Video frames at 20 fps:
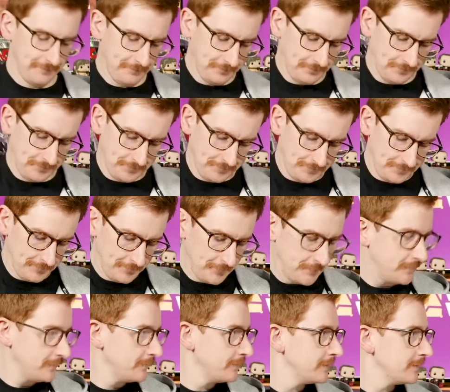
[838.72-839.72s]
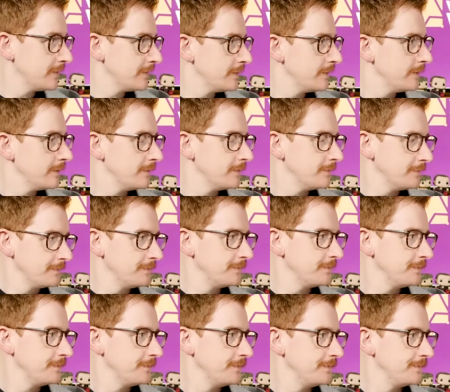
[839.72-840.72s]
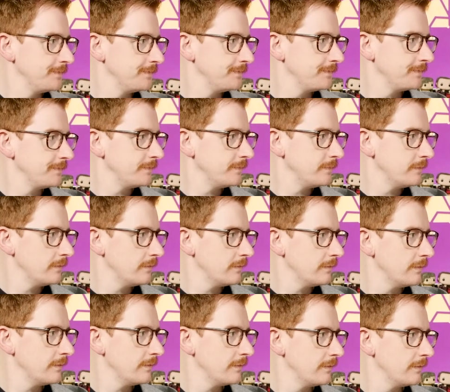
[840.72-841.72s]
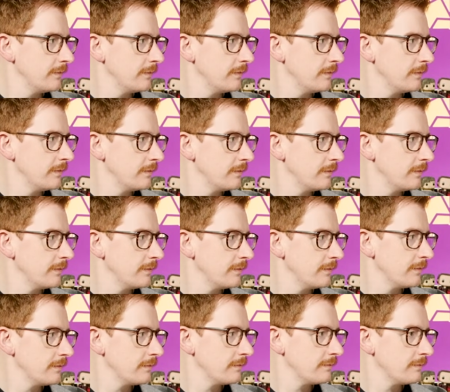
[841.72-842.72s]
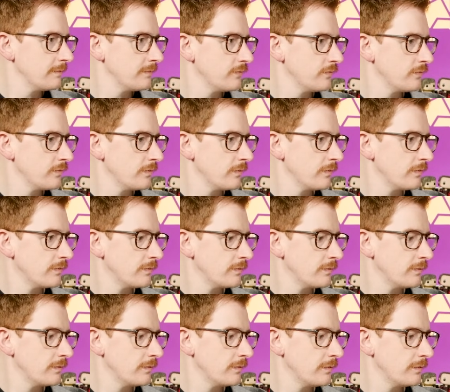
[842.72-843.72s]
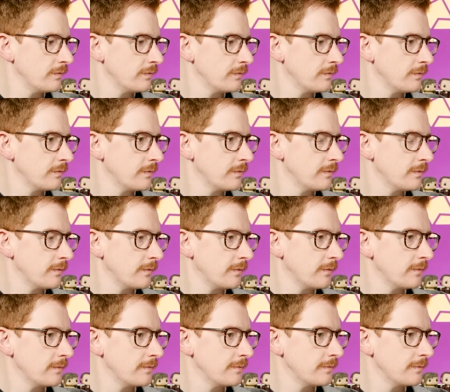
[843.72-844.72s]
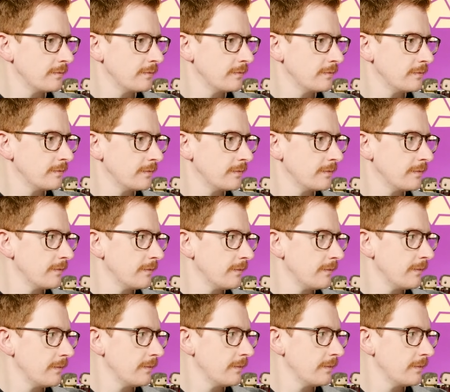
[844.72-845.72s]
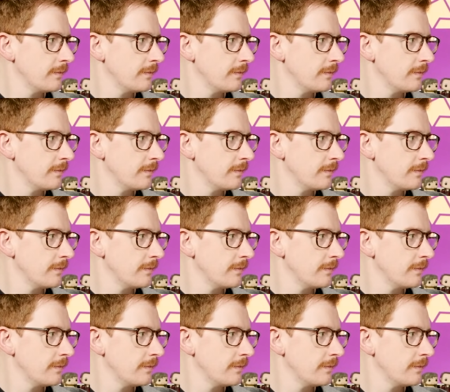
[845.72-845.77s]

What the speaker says: (silent)